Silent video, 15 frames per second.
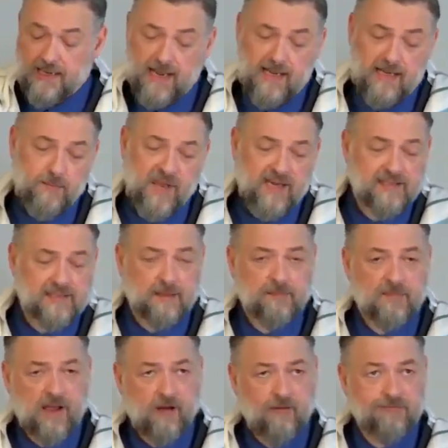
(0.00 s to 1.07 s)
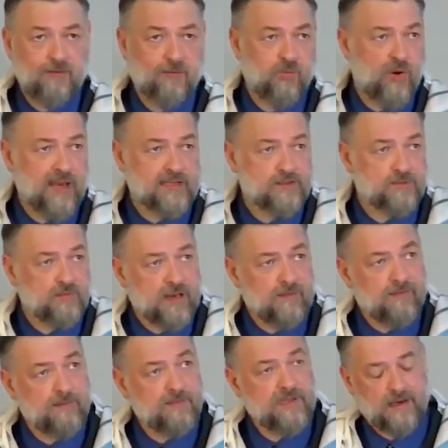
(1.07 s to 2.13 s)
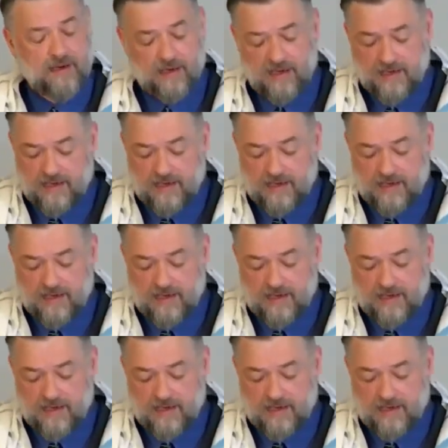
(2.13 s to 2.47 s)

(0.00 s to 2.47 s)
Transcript: And he makes some helpful points. One of them that